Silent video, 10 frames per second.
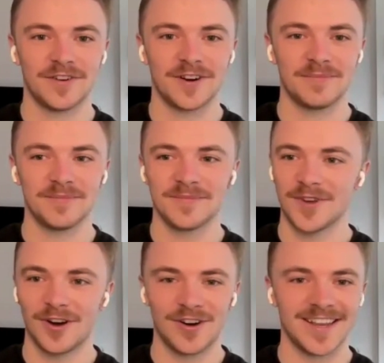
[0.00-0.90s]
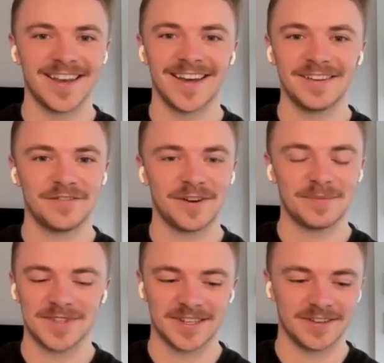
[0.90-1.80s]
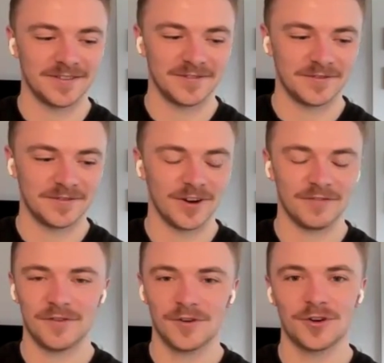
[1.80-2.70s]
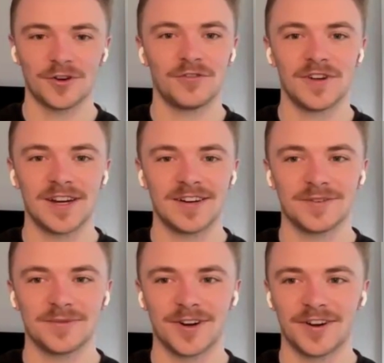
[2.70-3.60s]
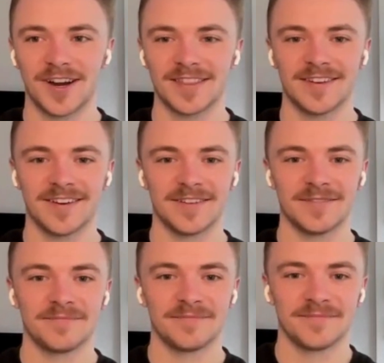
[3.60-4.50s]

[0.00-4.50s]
from early life up to running through your career to where you're at now?